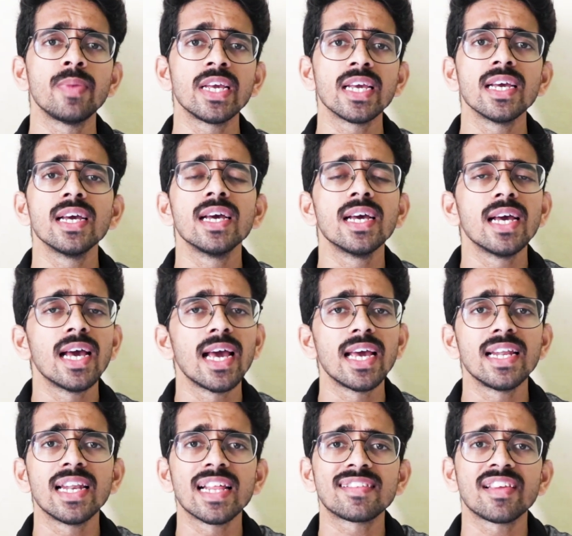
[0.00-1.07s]
B
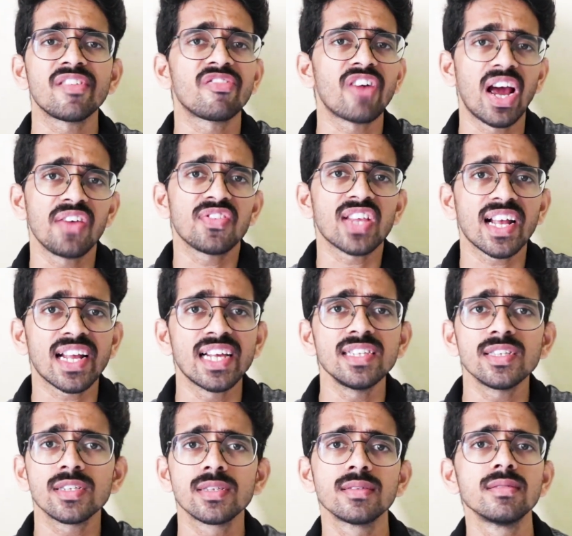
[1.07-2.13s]
in let's say 5
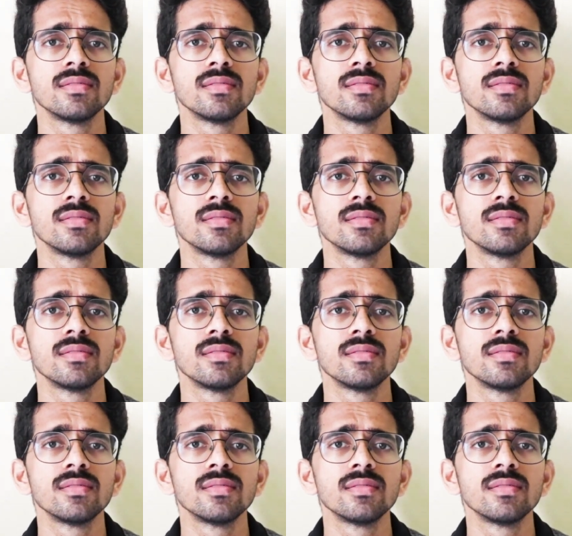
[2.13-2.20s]
seconds,